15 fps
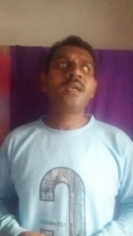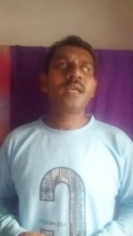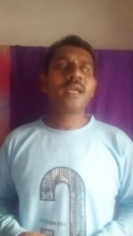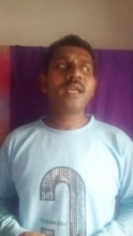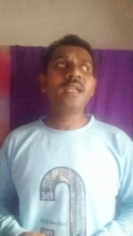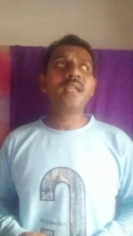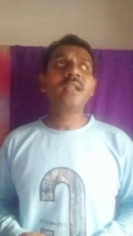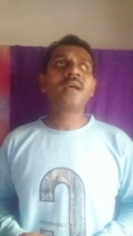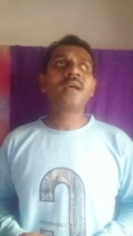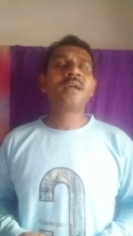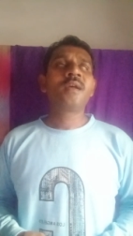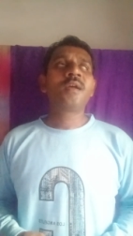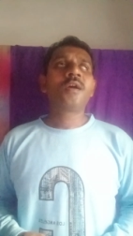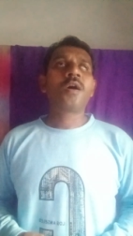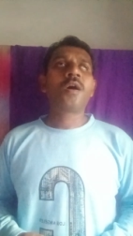In
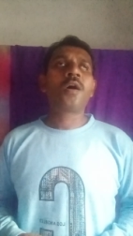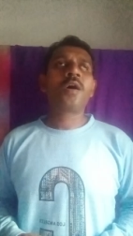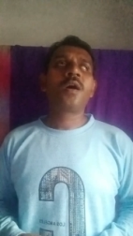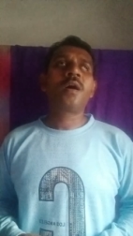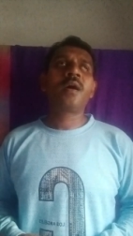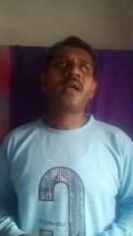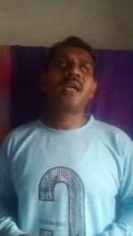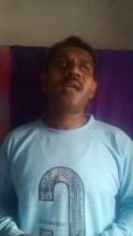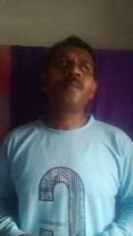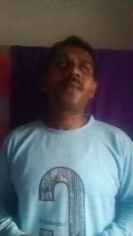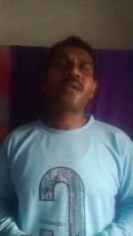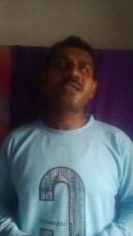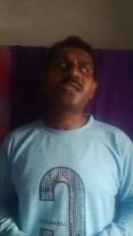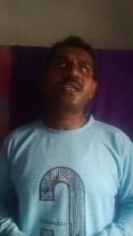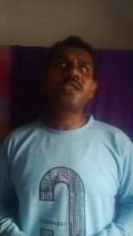
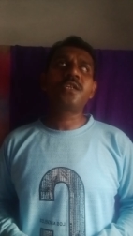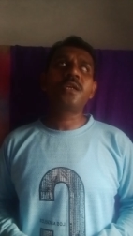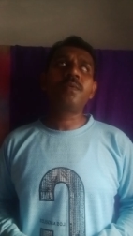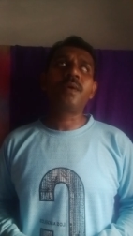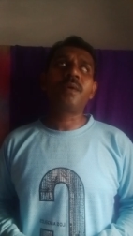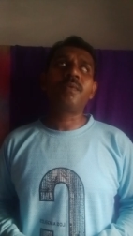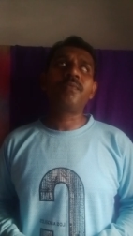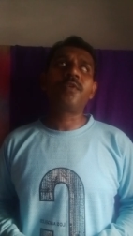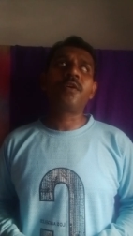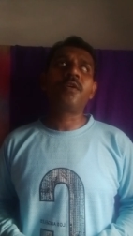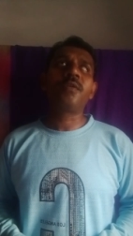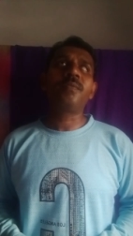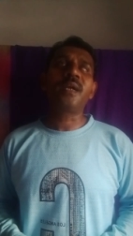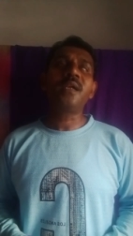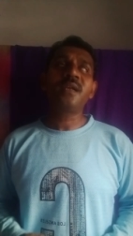presidential form of
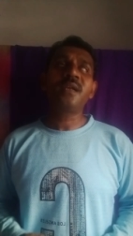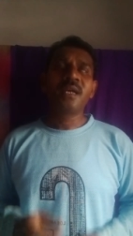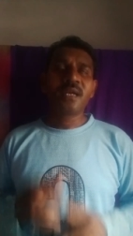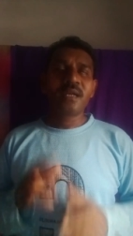government,